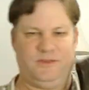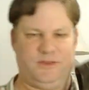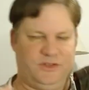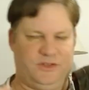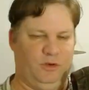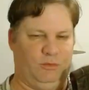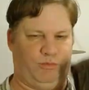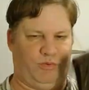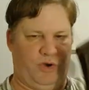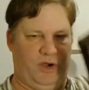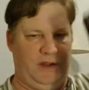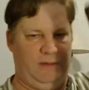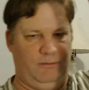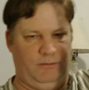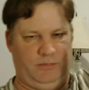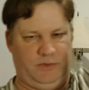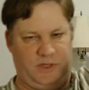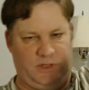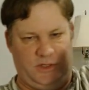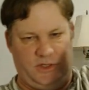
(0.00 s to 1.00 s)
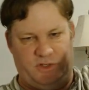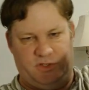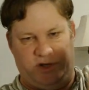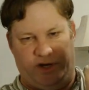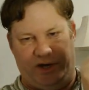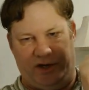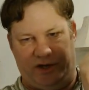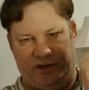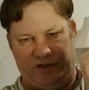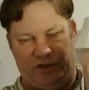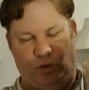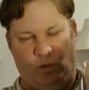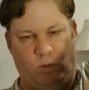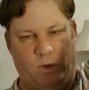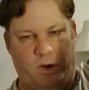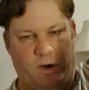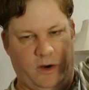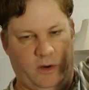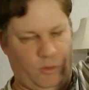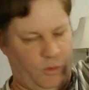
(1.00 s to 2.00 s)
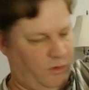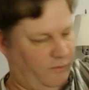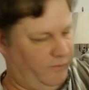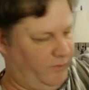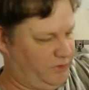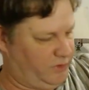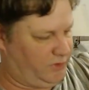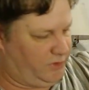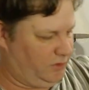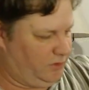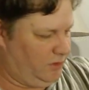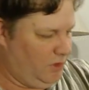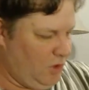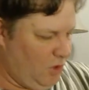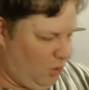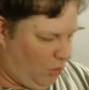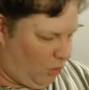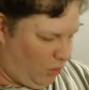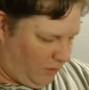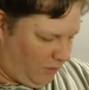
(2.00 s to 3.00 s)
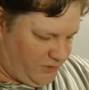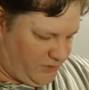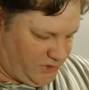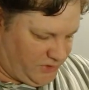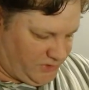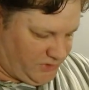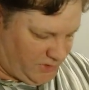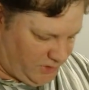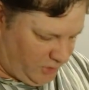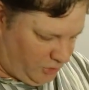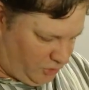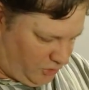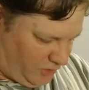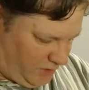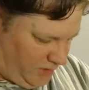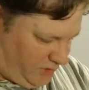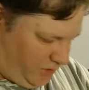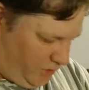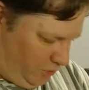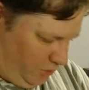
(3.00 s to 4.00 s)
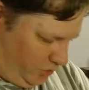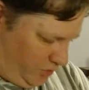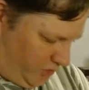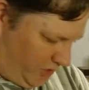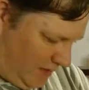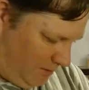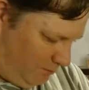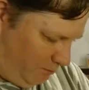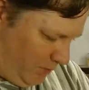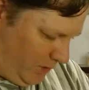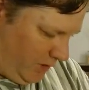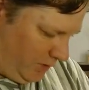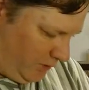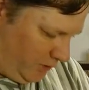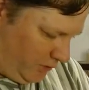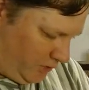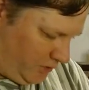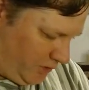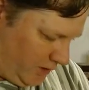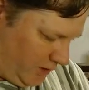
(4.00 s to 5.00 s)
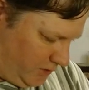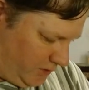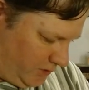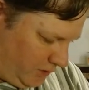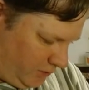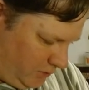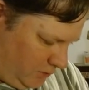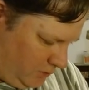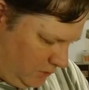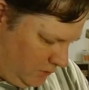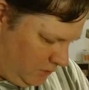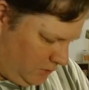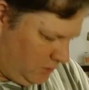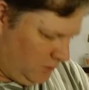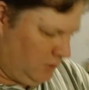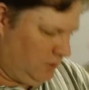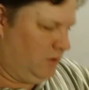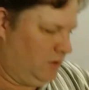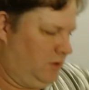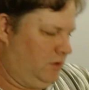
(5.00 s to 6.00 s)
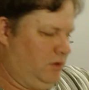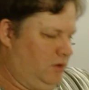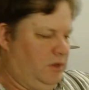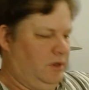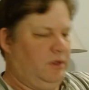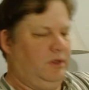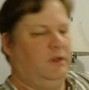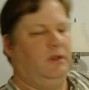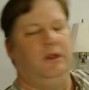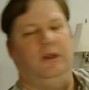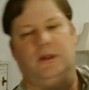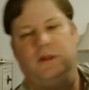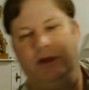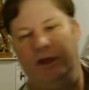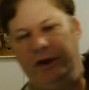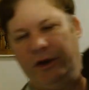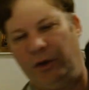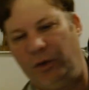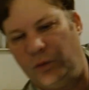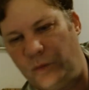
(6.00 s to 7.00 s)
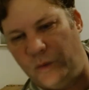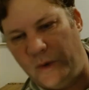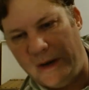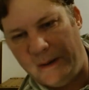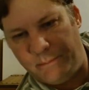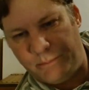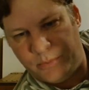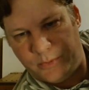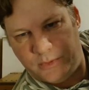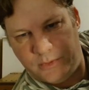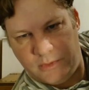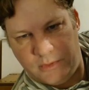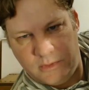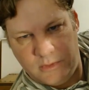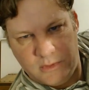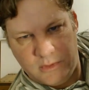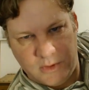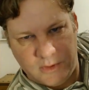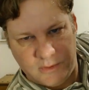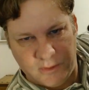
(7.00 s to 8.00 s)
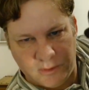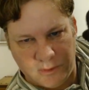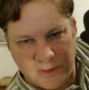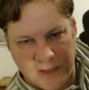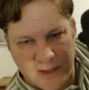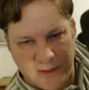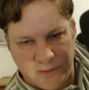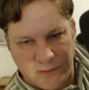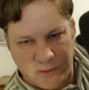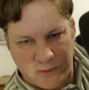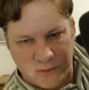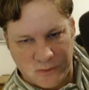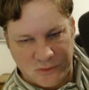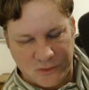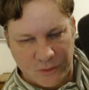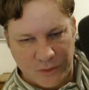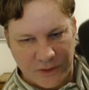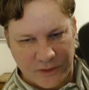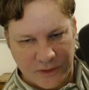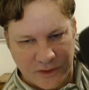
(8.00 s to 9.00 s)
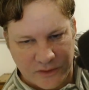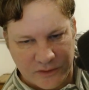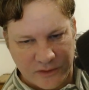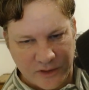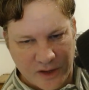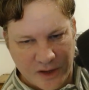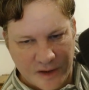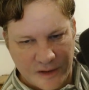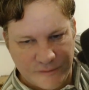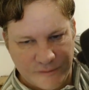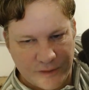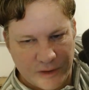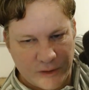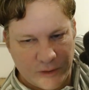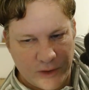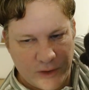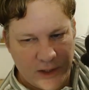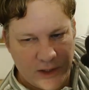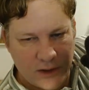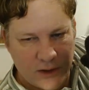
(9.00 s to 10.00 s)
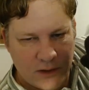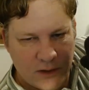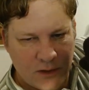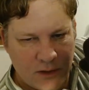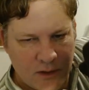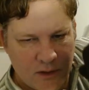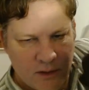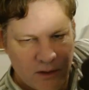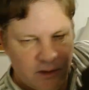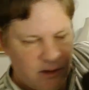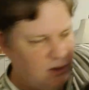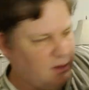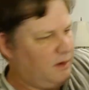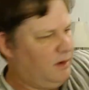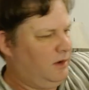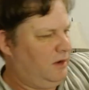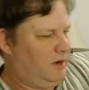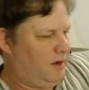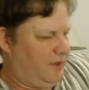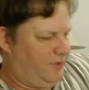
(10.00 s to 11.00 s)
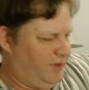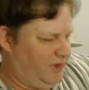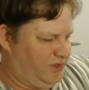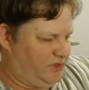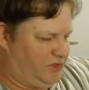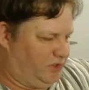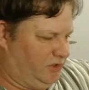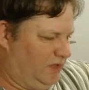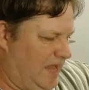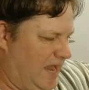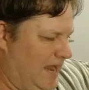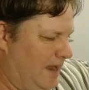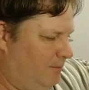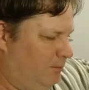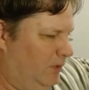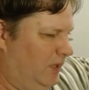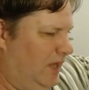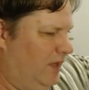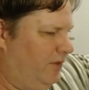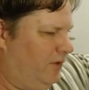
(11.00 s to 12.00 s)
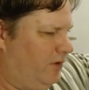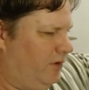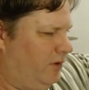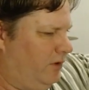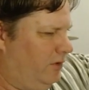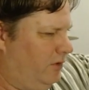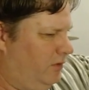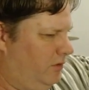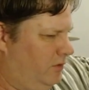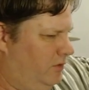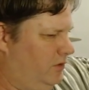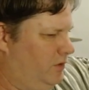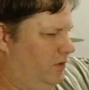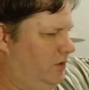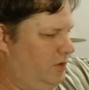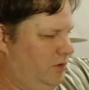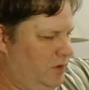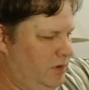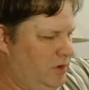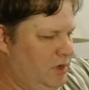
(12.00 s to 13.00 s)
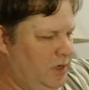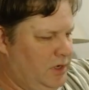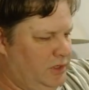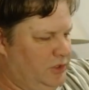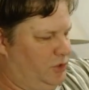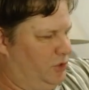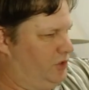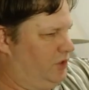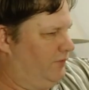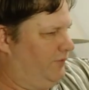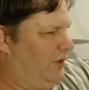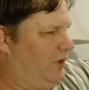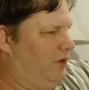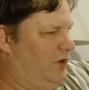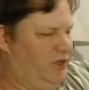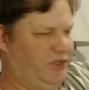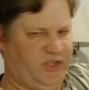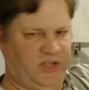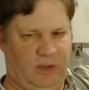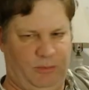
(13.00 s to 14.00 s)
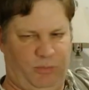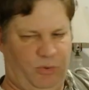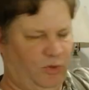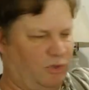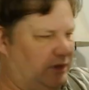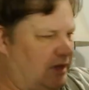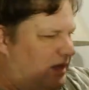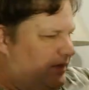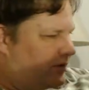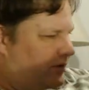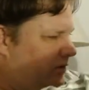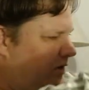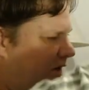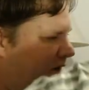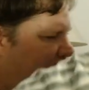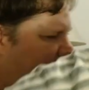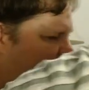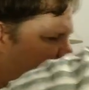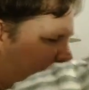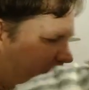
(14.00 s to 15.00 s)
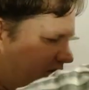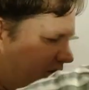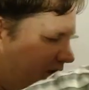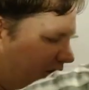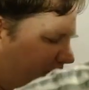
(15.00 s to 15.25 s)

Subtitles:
still pretty decent. I can still wear it. Orvis isn't usually too skimpy on their sizing. A little rip in the leather, so it is not a very. I think it's a lamb leather, so it's a very supple leather, not a very